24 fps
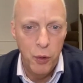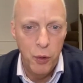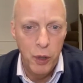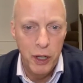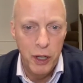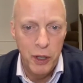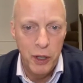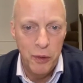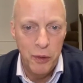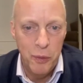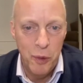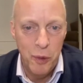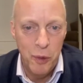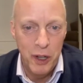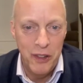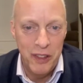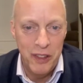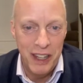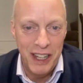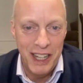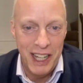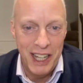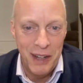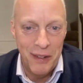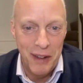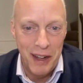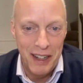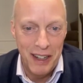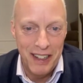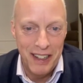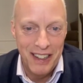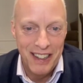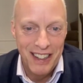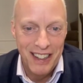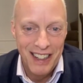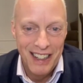What are you, what are you thinking about
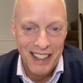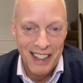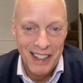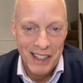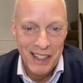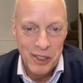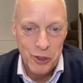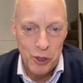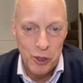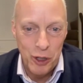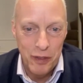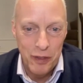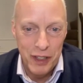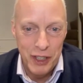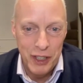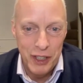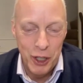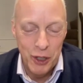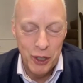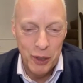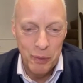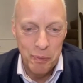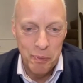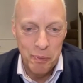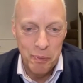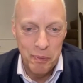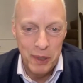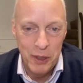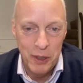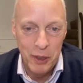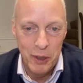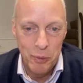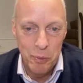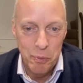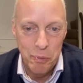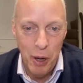sort of in your,
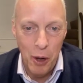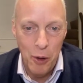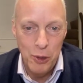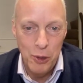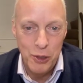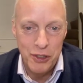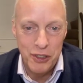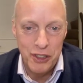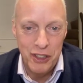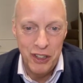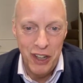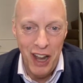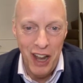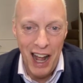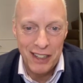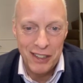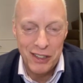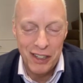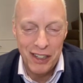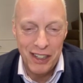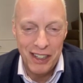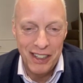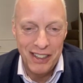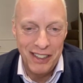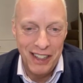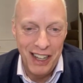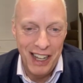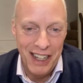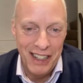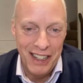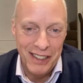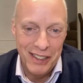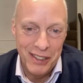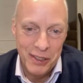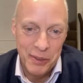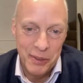you know, post NASA
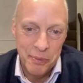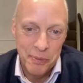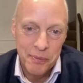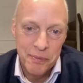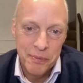days?